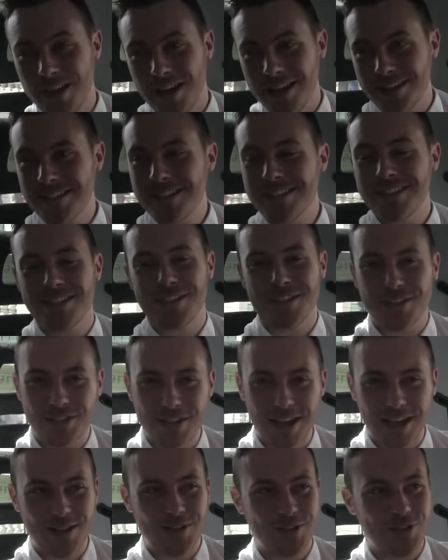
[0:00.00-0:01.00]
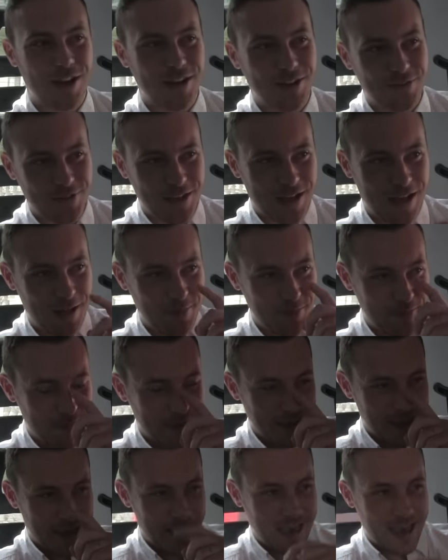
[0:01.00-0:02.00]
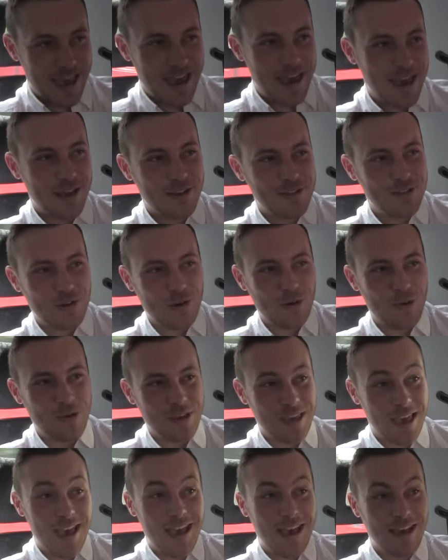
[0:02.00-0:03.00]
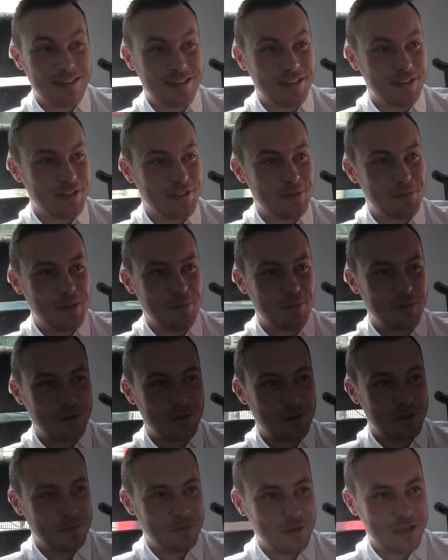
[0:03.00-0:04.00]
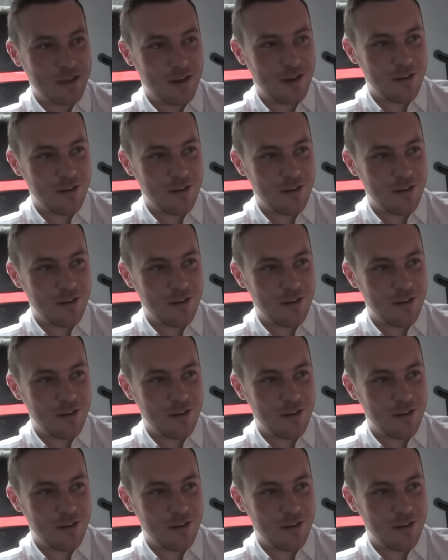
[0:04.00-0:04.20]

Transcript: Dance. It's the title track of the album. So yeah, the people are going to be